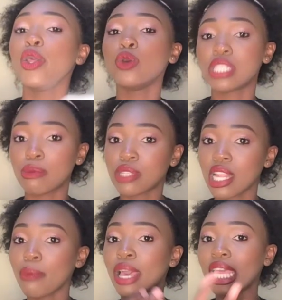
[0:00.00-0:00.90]
your
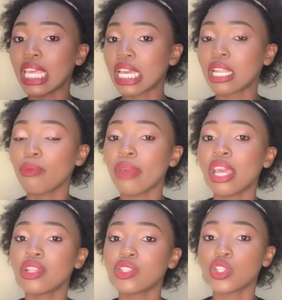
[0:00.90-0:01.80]
subscriber
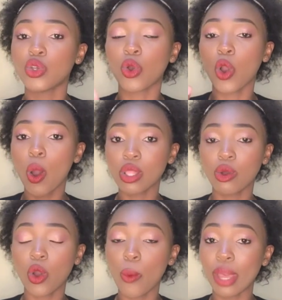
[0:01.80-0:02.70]
increment, your
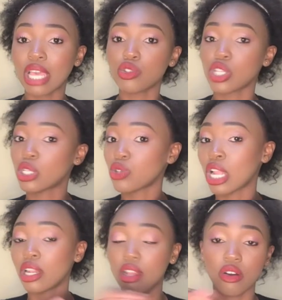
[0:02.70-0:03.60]
comments, where you
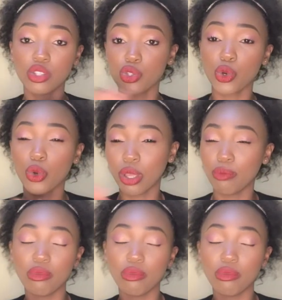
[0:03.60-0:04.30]
can also